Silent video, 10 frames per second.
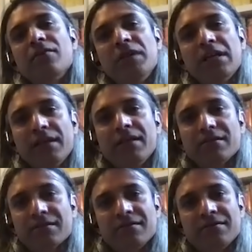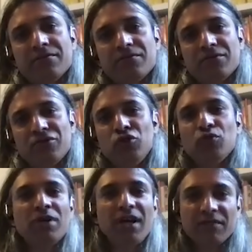a week later, you
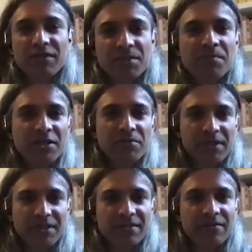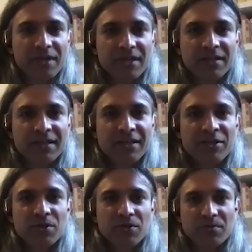would have the test match played, correct?
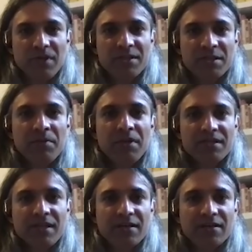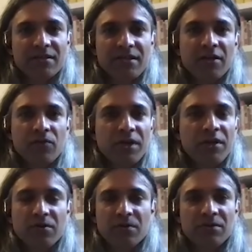So it's simple as that. It's the tight
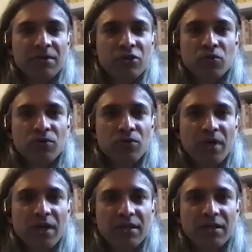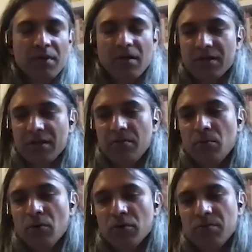window. You couldn't do anything about it. And
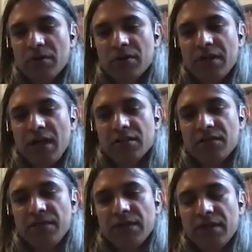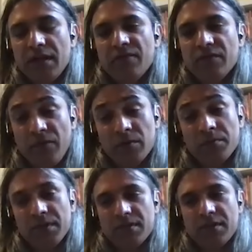the most important thing, I just feel that from the
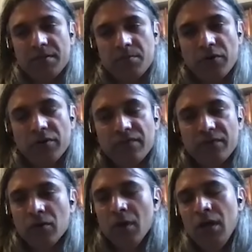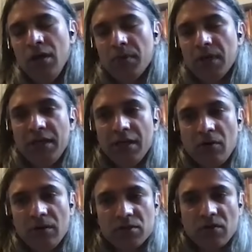BCCI's point of view, money and
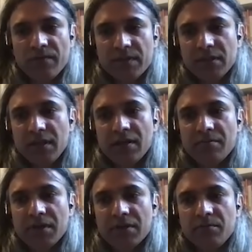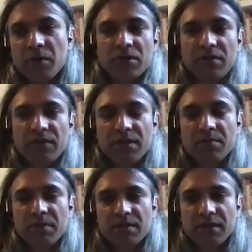all is obviously there, but because even
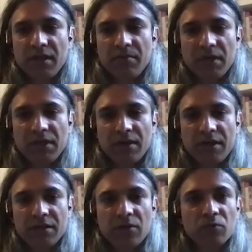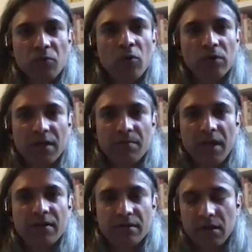ECB is thinking money right now to hold that
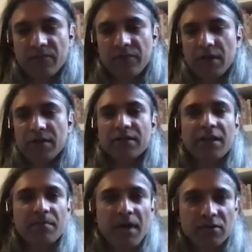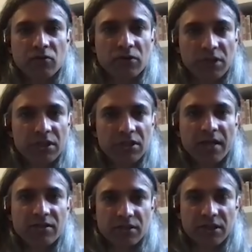and conduct that match or
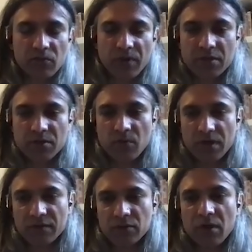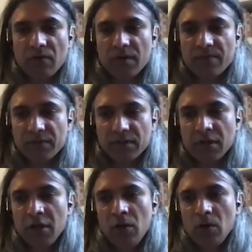extra T20s or whatever to cover up for the
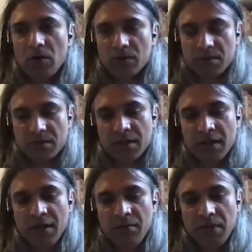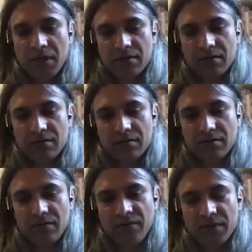losses. But
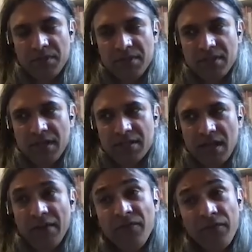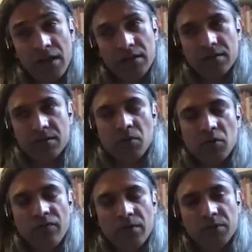for the BCCI, I felt it's
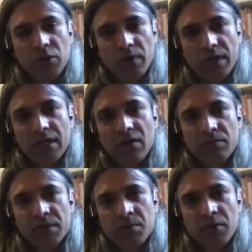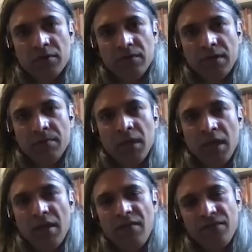more from the UAE government's point of view.
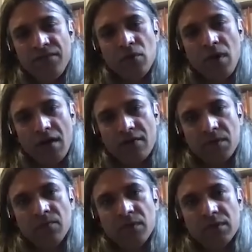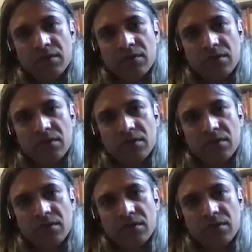If you have someone